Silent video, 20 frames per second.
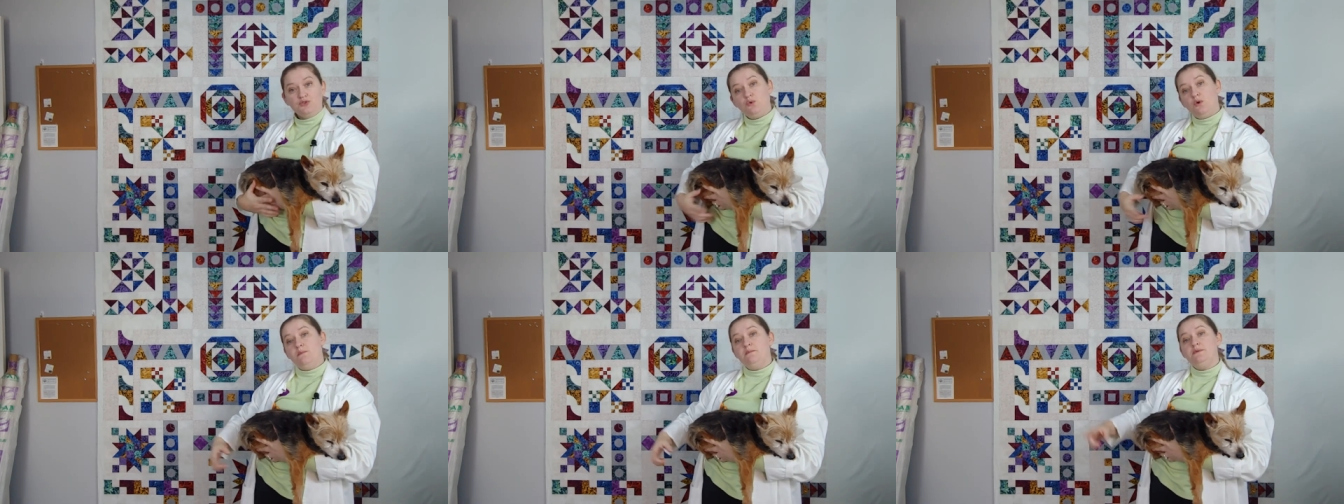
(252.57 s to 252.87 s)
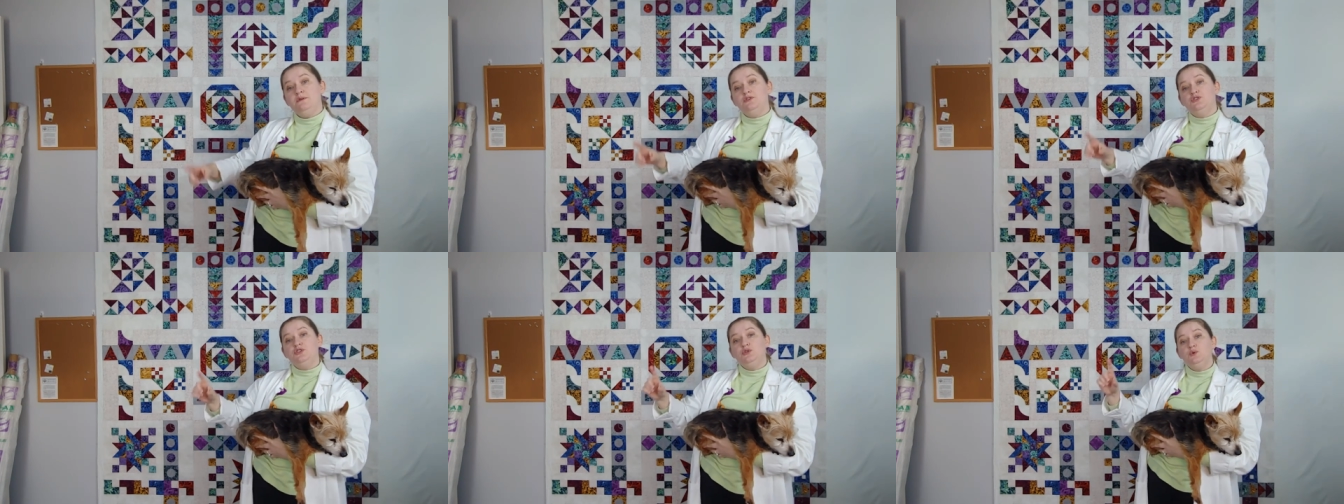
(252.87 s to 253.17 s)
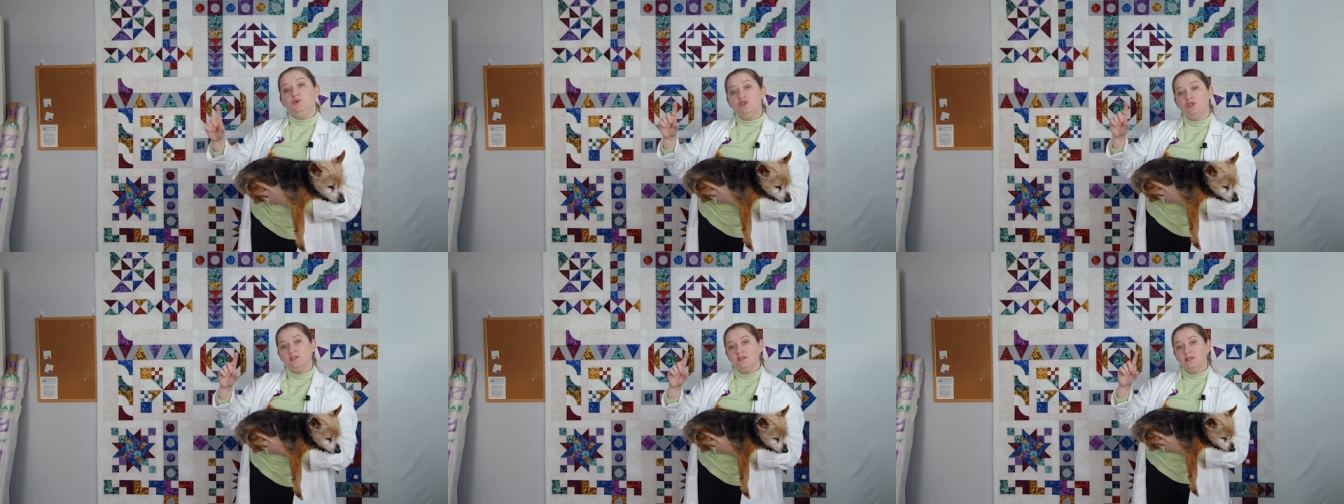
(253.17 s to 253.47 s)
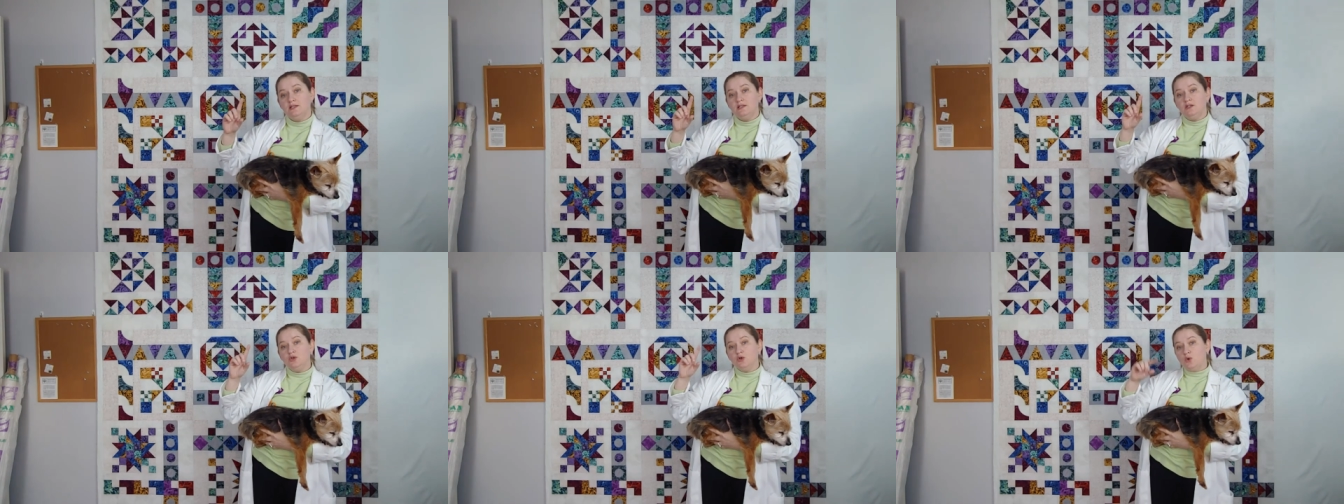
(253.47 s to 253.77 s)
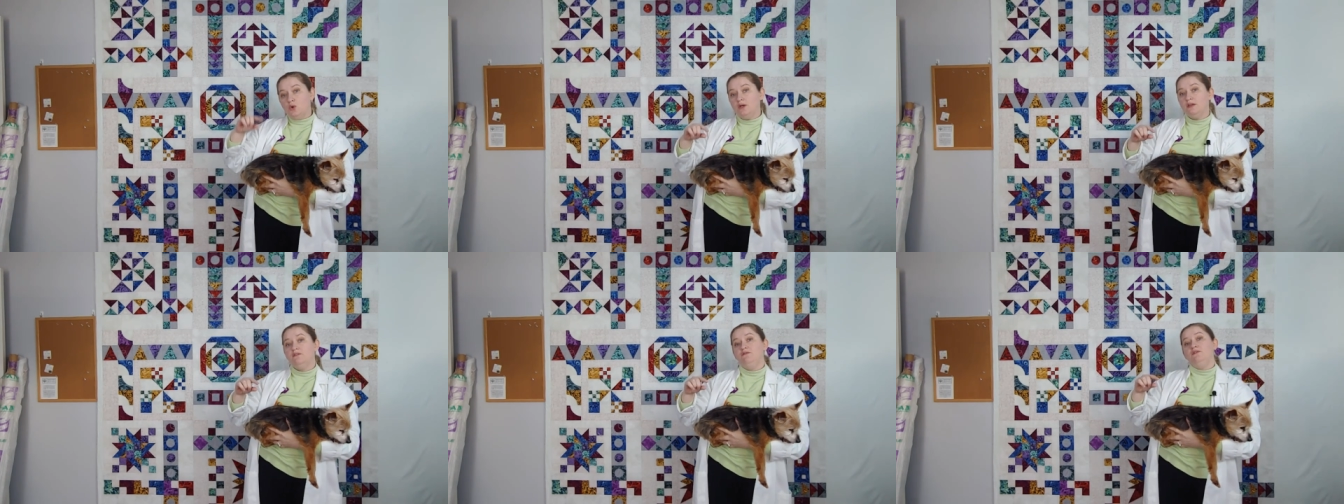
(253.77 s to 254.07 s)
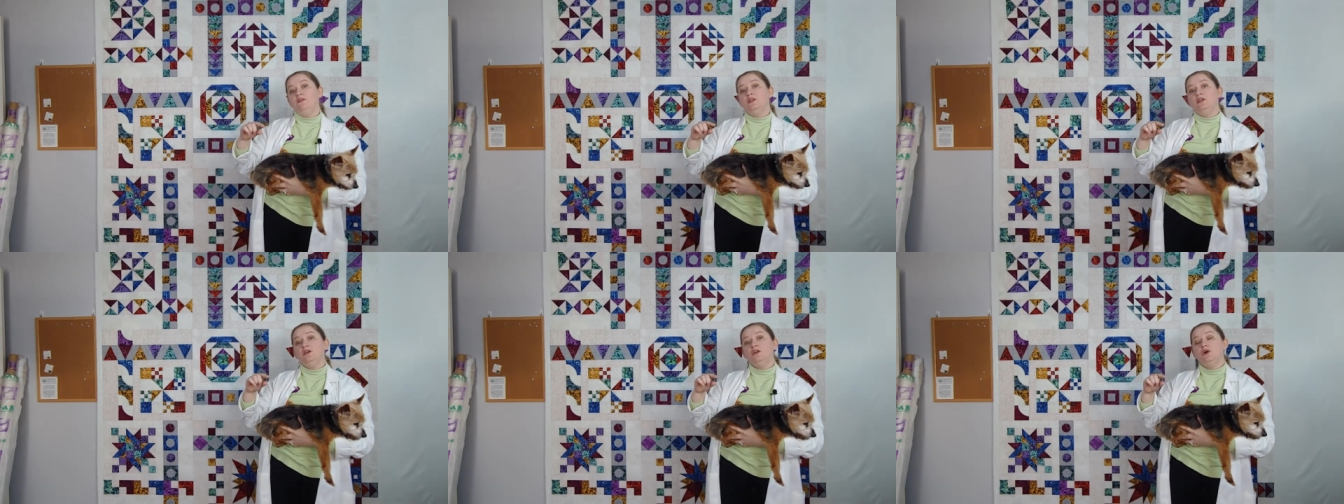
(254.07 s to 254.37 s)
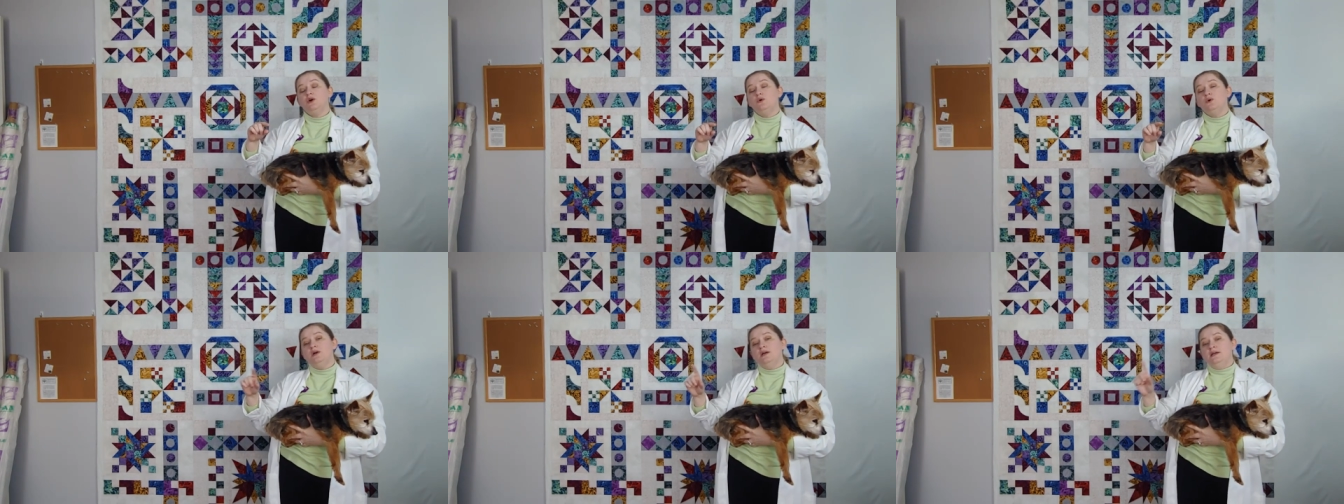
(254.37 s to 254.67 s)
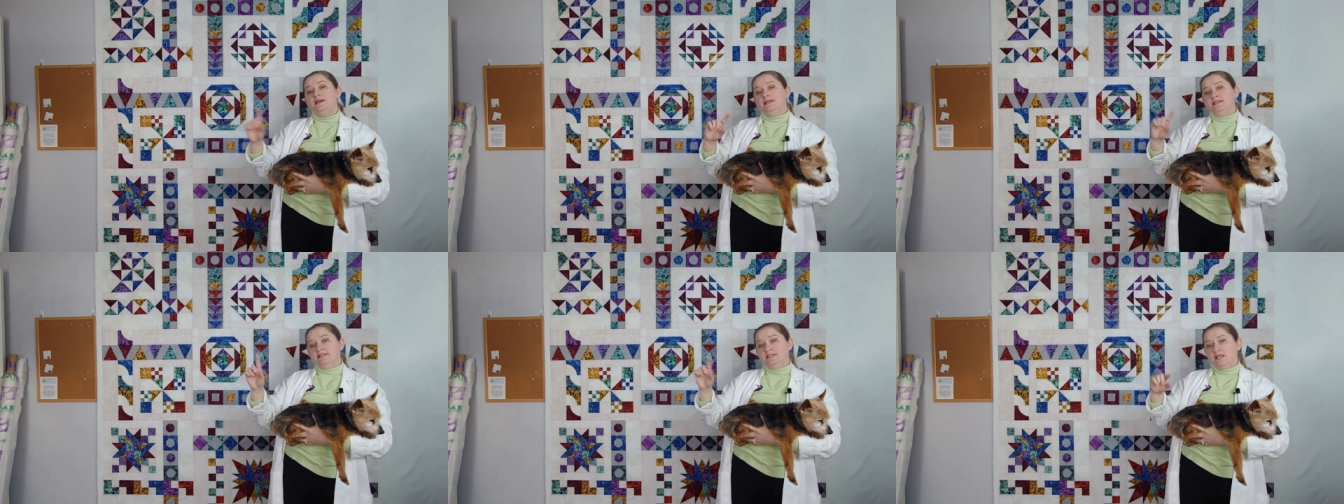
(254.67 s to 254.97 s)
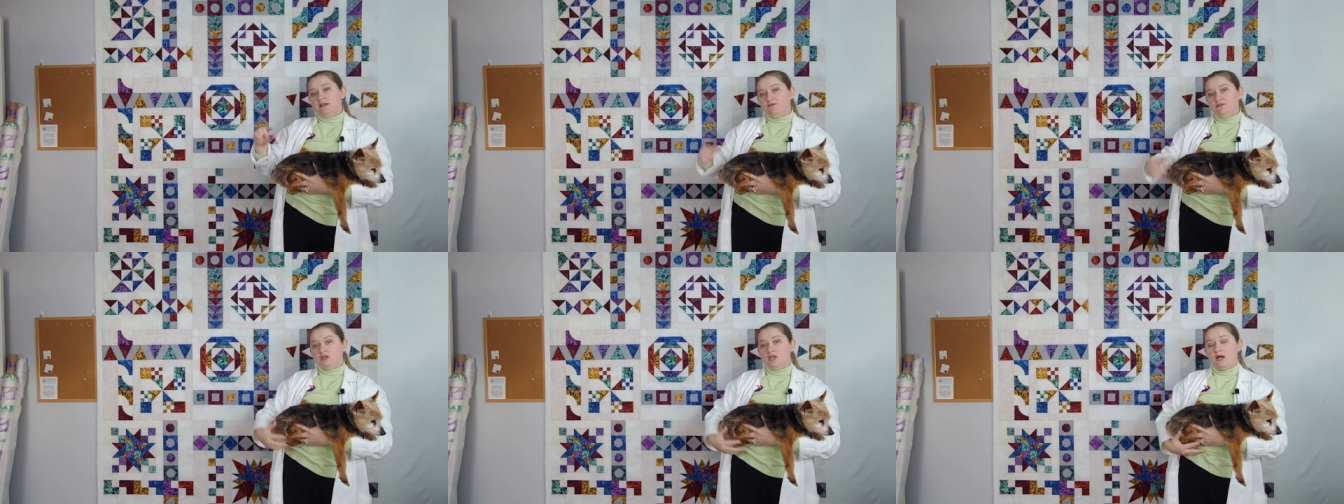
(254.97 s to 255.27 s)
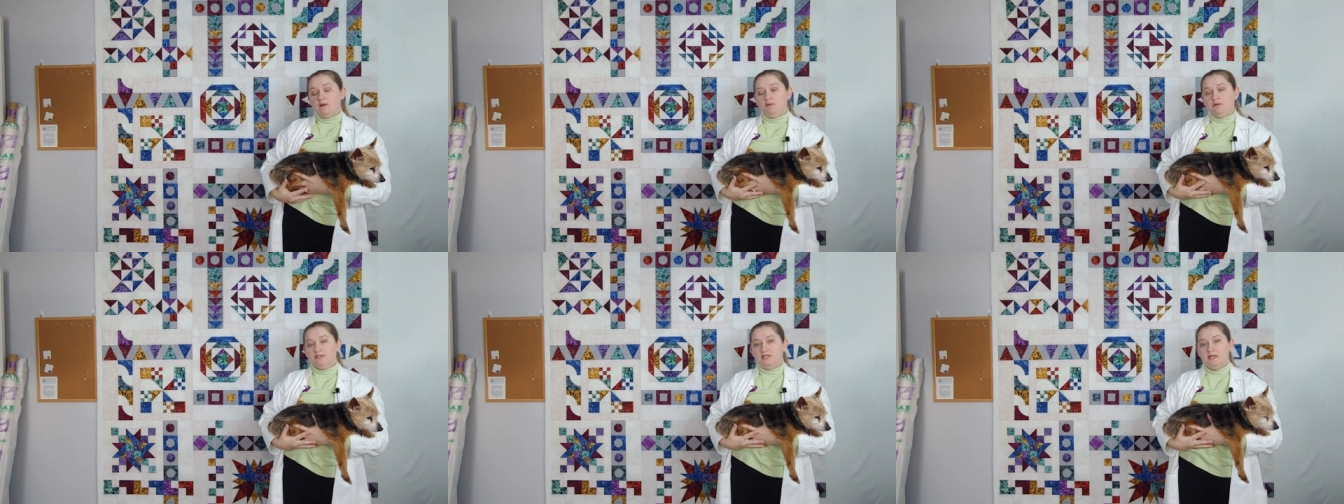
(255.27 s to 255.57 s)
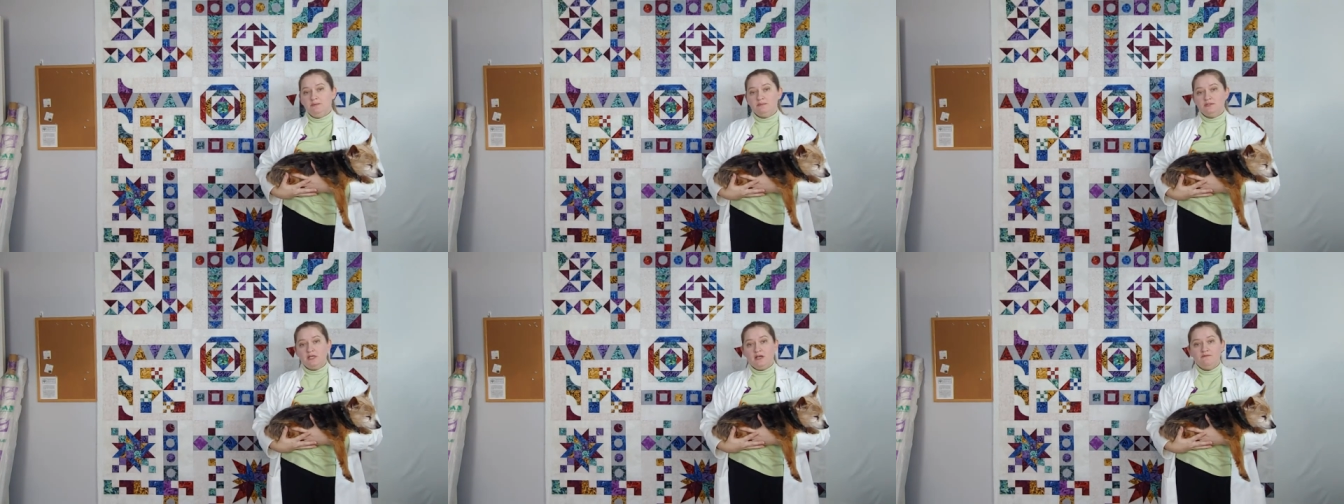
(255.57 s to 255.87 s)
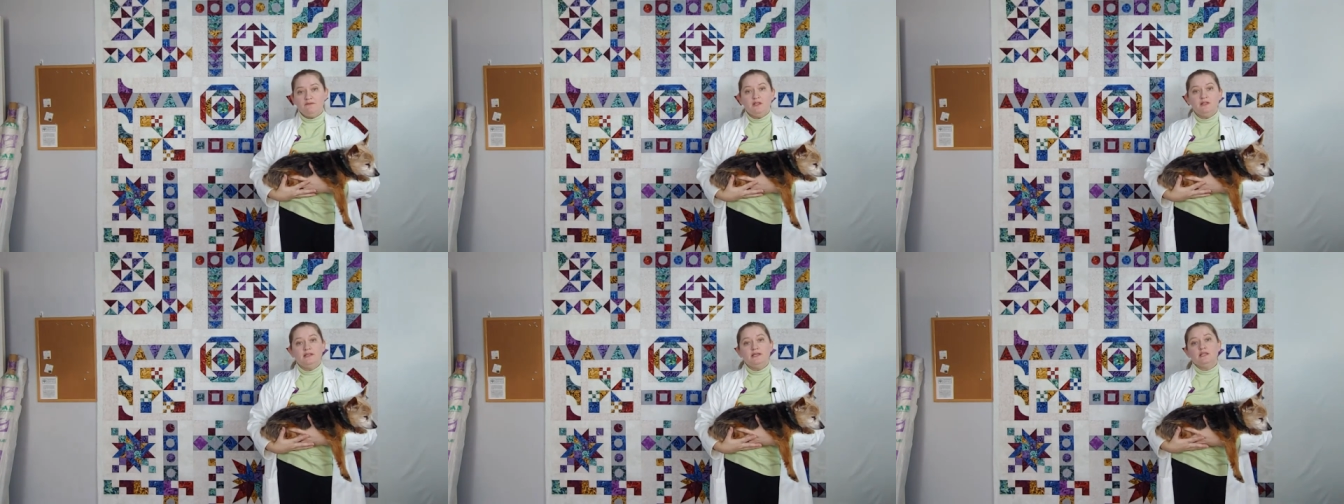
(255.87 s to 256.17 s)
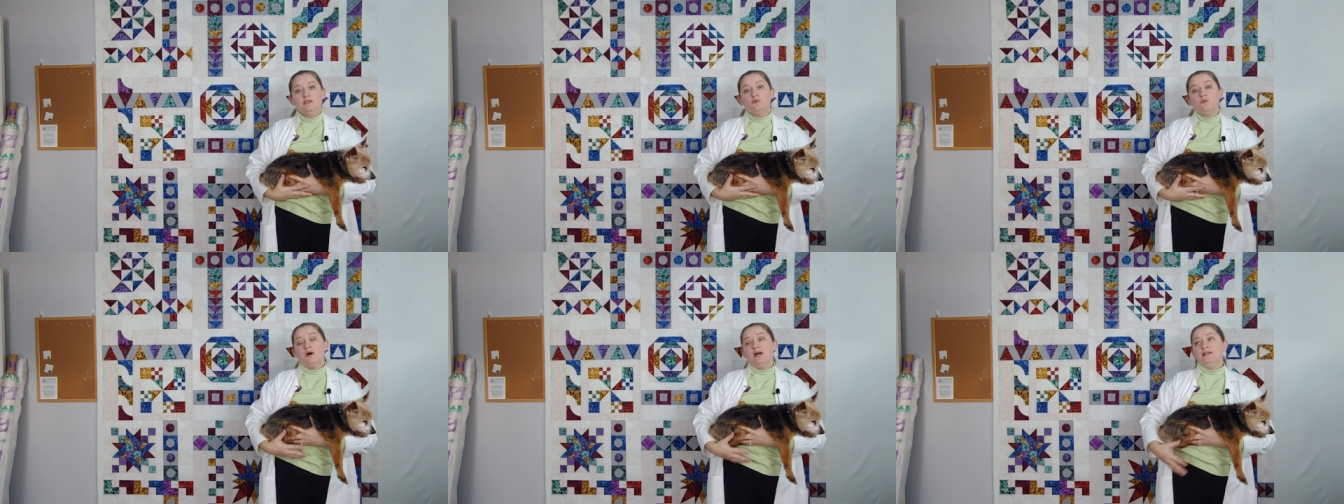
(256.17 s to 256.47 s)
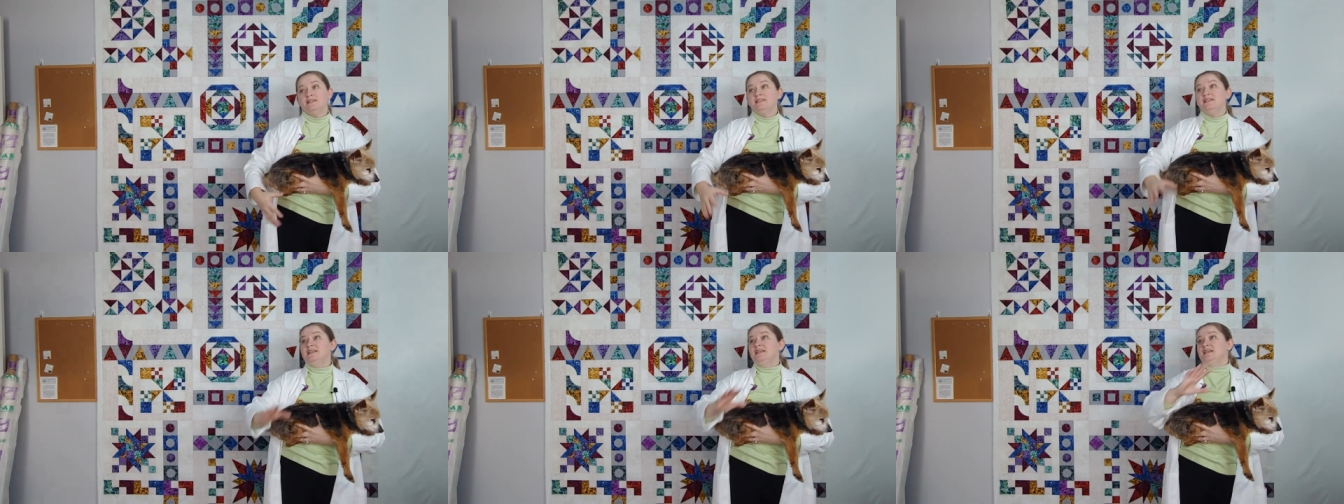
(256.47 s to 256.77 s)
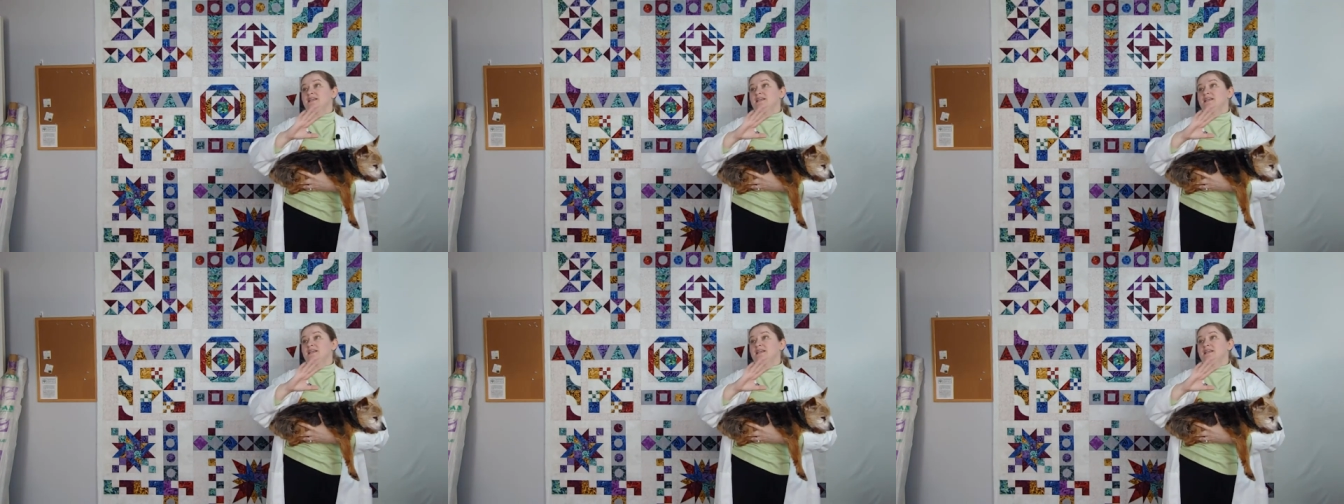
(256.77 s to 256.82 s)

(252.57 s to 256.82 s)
So I'm going to do just a little quick video to give you a couple tips of the lengthwise.